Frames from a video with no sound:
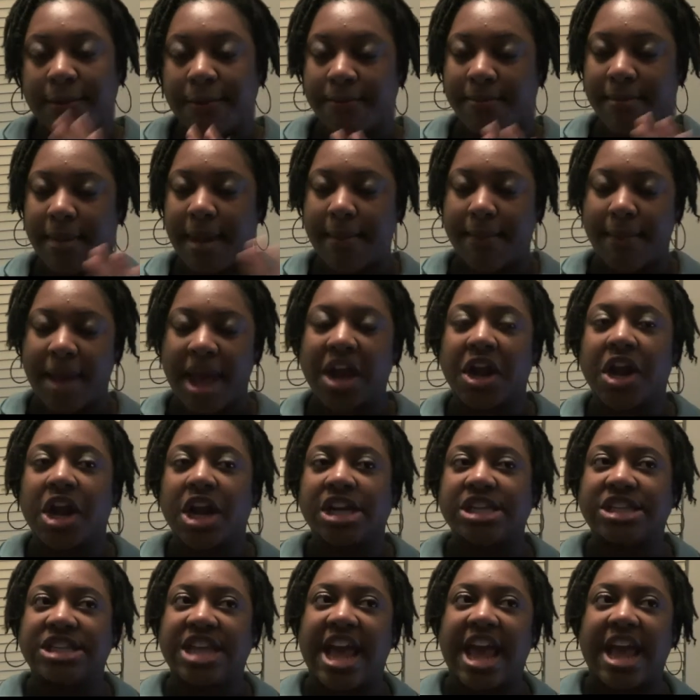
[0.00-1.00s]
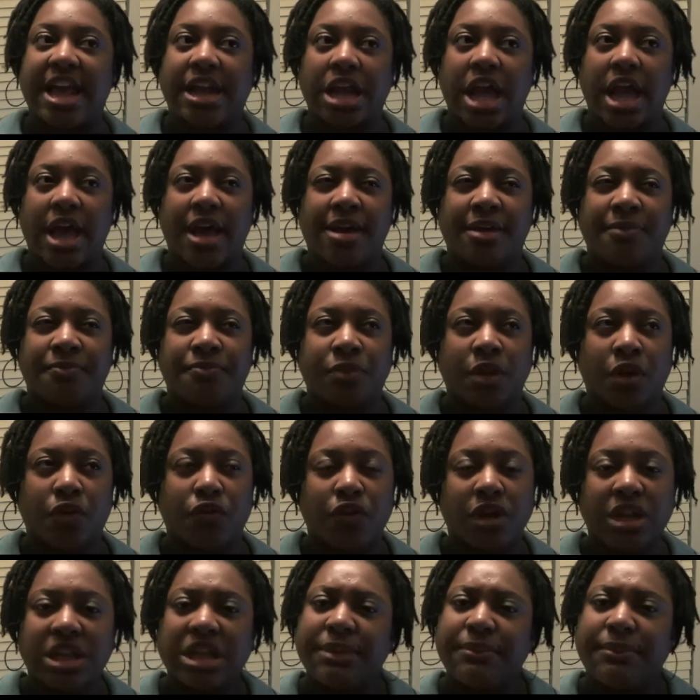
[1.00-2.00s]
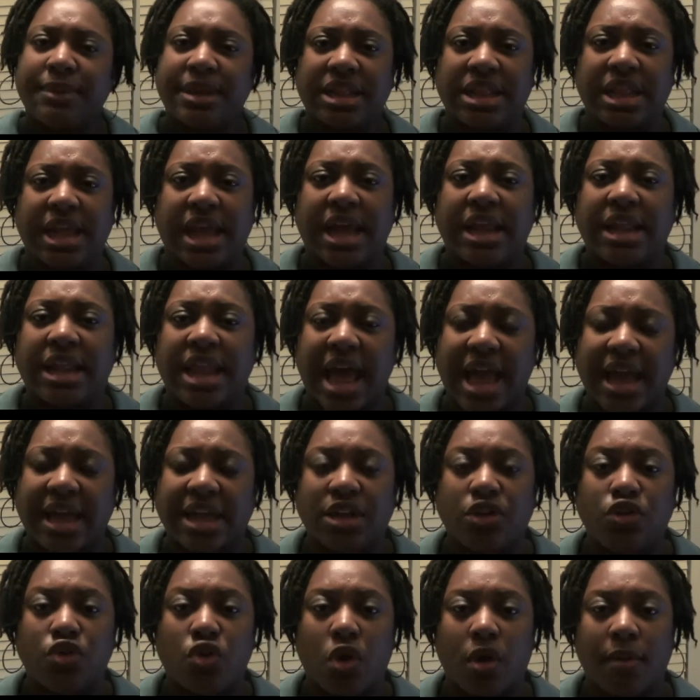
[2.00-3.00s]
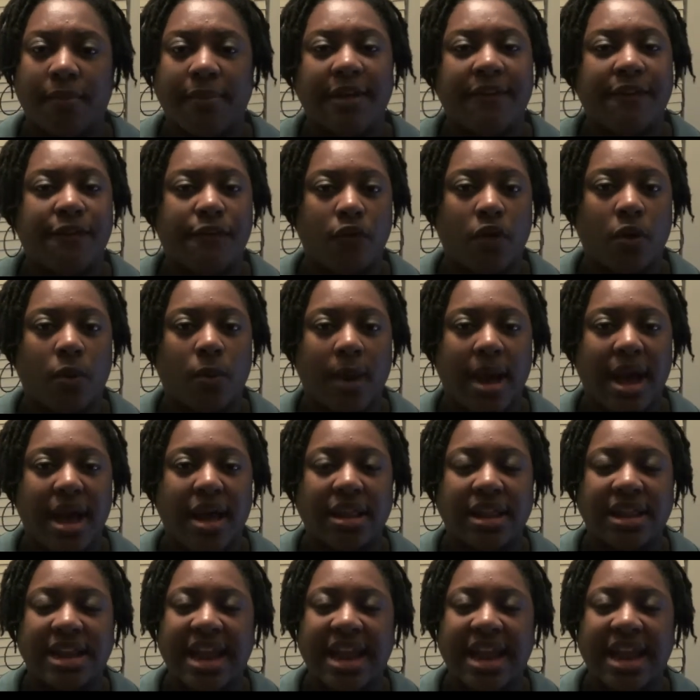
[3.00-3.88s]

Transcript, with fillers: My migraines had um, really been lying dormant for a while,